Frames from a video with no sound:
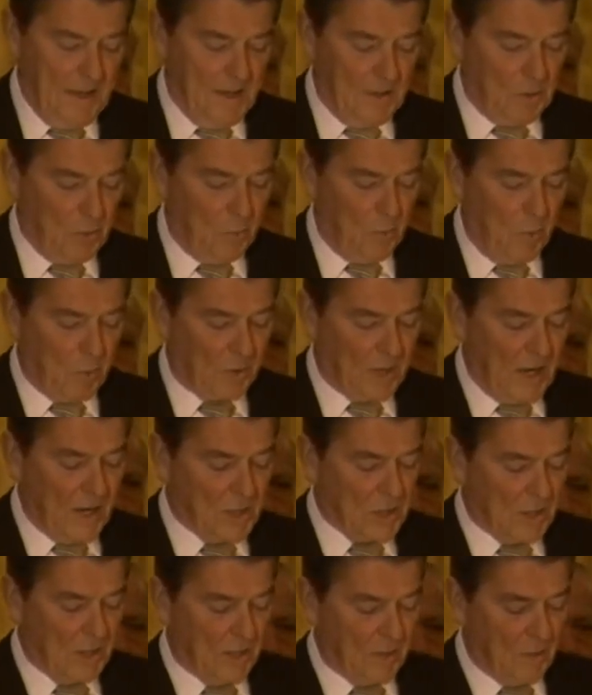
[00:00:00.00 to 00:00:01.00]
to
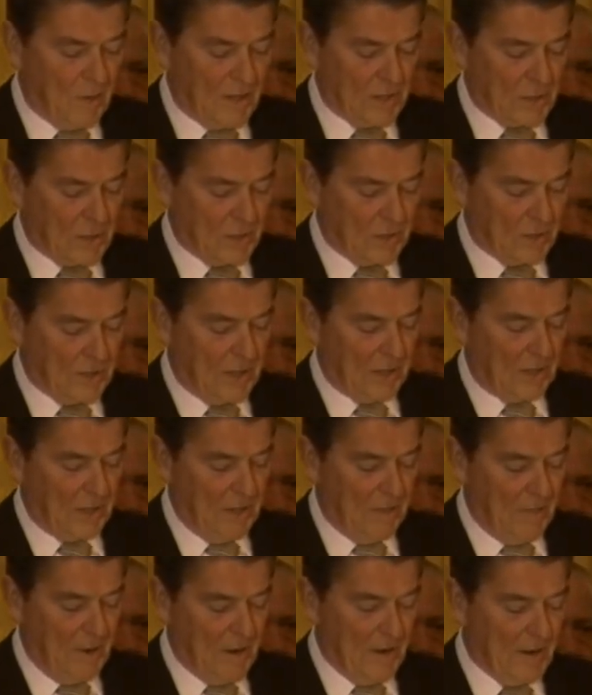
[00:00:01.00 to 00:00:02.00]
potential aggressors that the
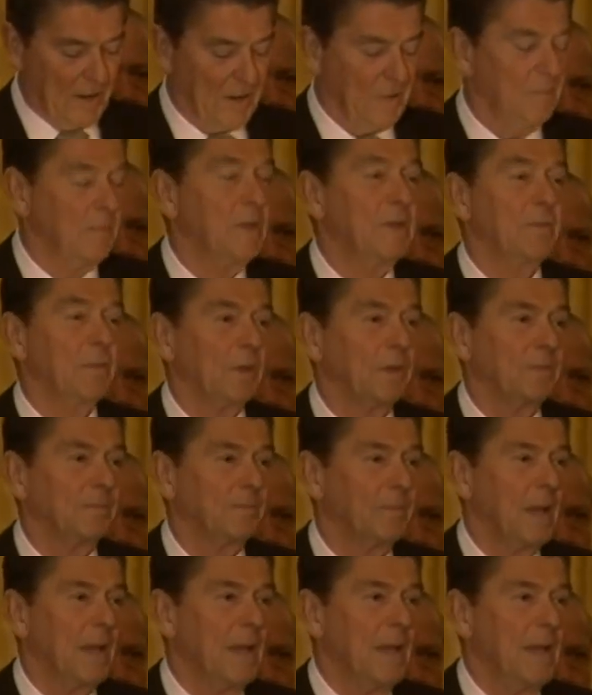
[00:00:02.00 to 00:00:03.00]
American people
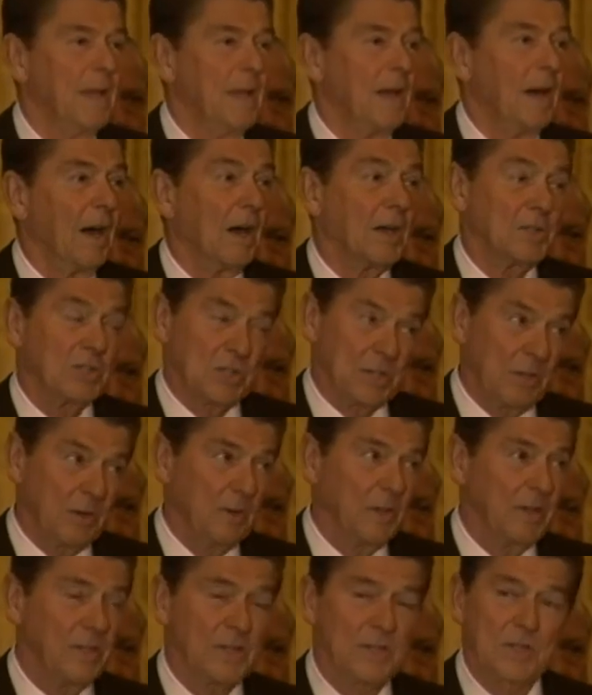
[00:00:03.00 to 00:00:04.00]
are
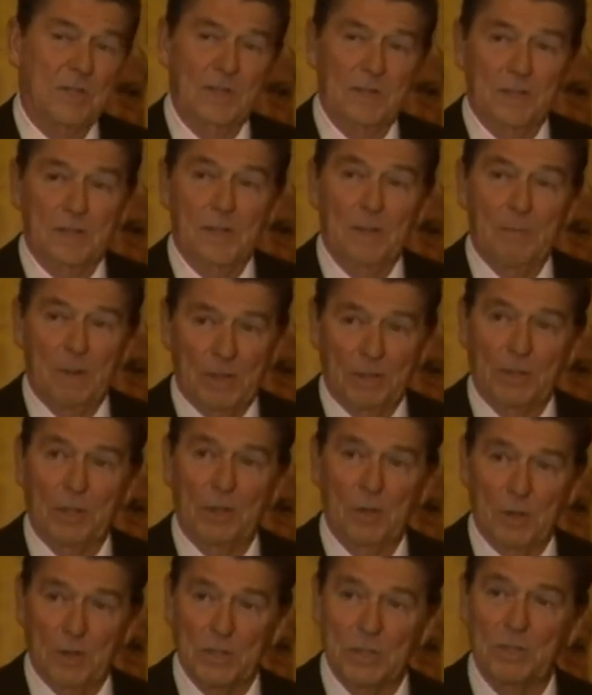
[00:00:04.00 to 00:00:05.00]
serious about the
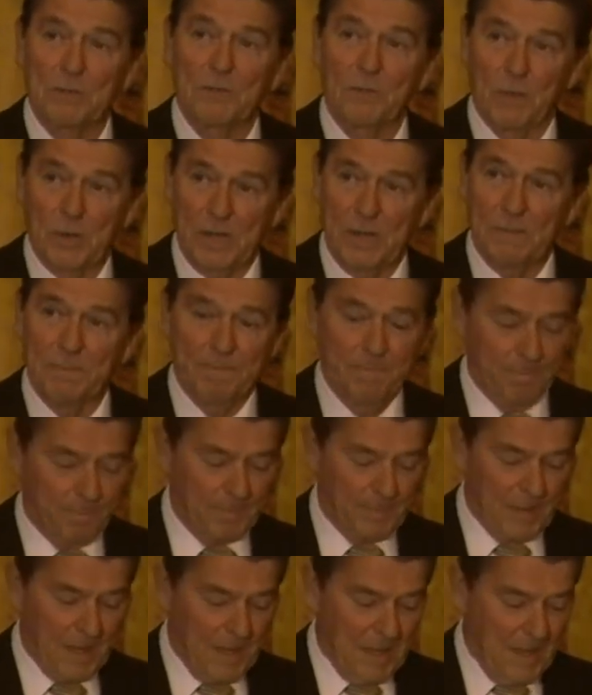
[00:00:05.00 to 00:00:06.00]
cause of freedom.
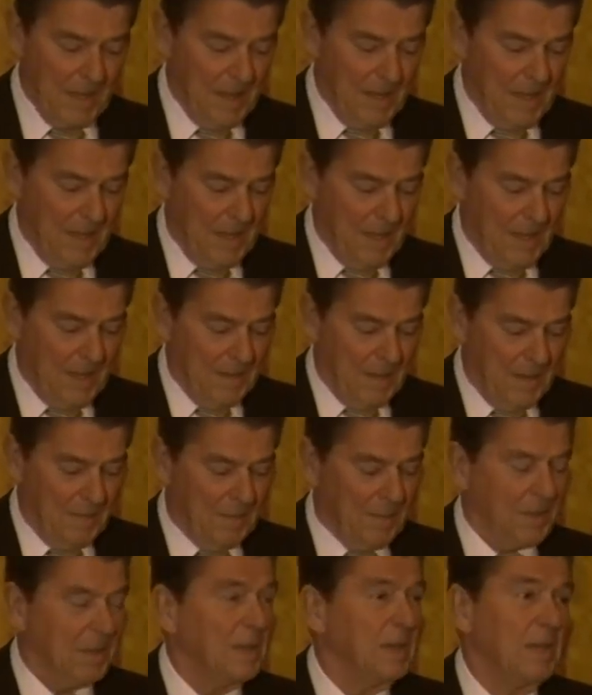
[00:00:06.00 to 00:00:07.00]

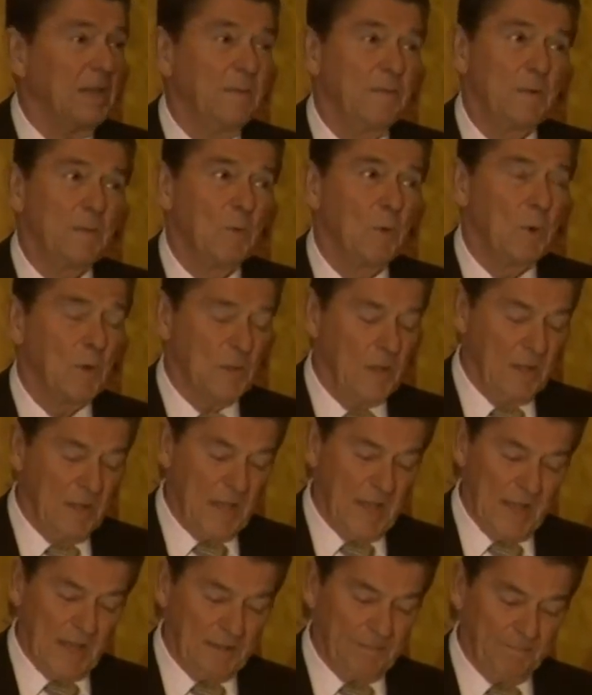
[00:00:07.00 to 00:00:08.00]
But even more than
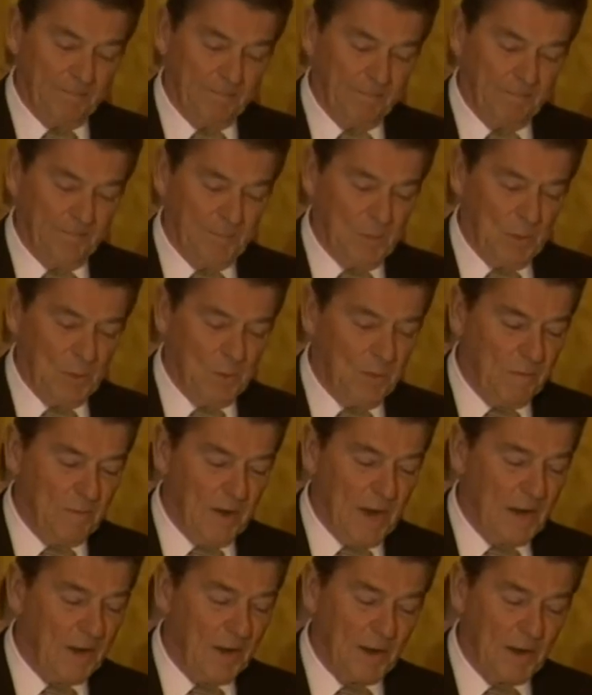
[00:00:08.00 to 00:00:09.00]
that, you have
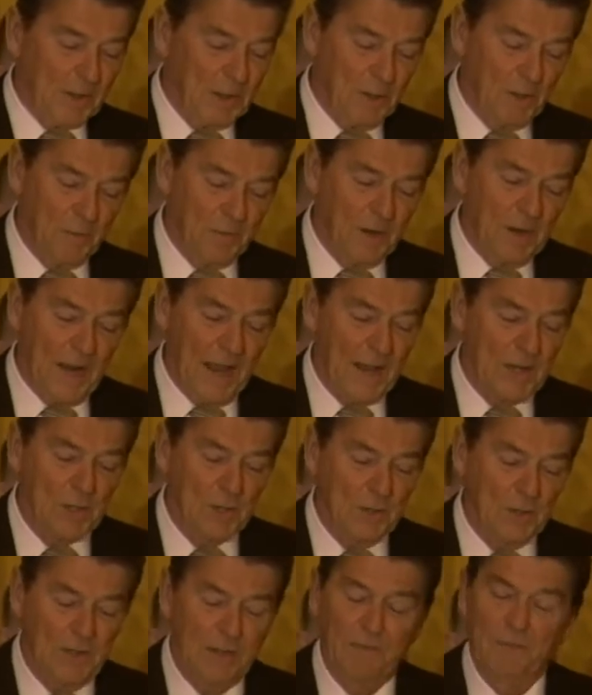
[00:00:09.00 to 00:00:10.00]
not argued for
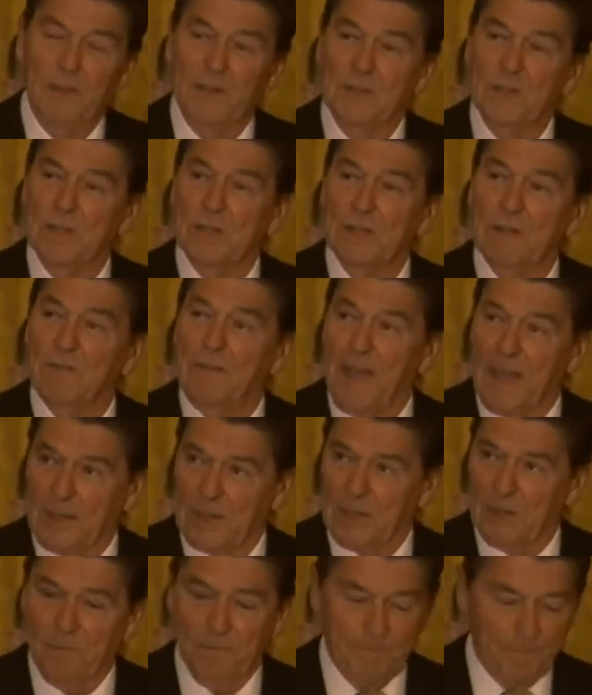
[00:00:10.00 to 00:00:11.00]
national defense in a
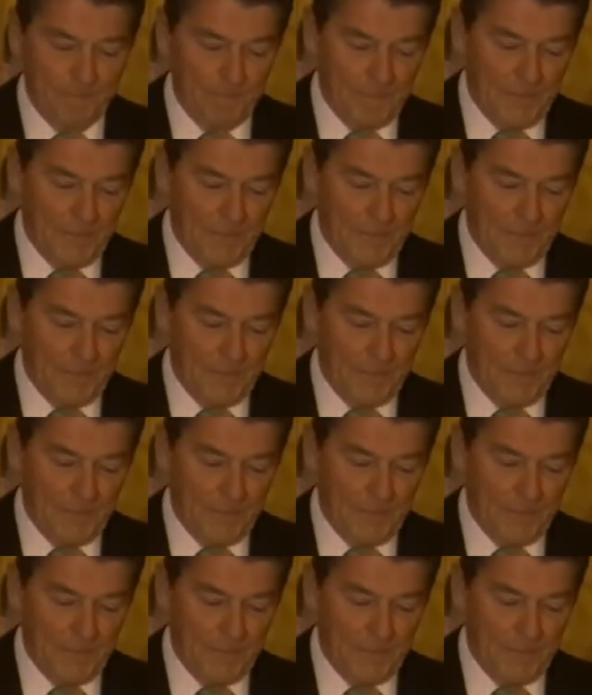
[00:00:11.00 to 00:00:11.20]
vacuum.